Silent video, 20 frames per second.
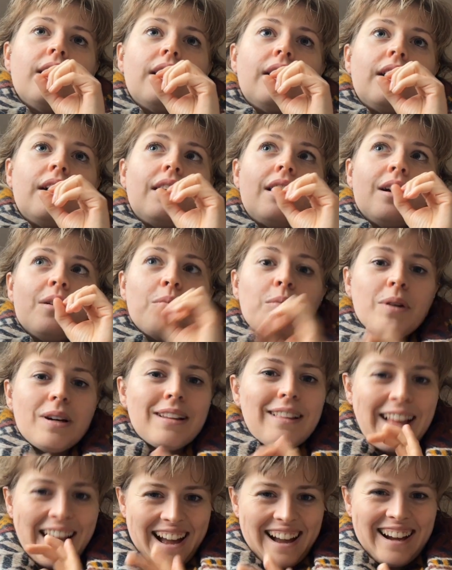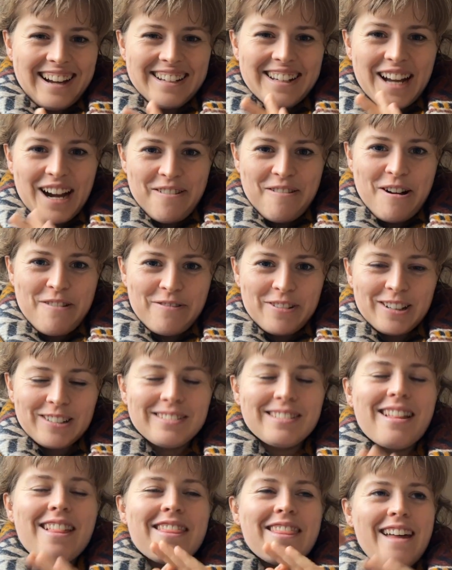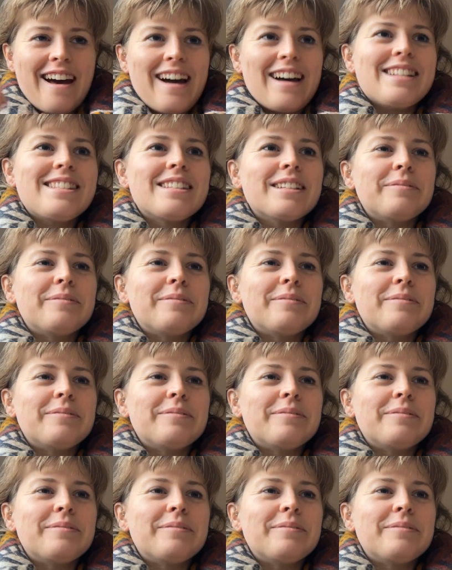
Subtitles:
I will add, however, that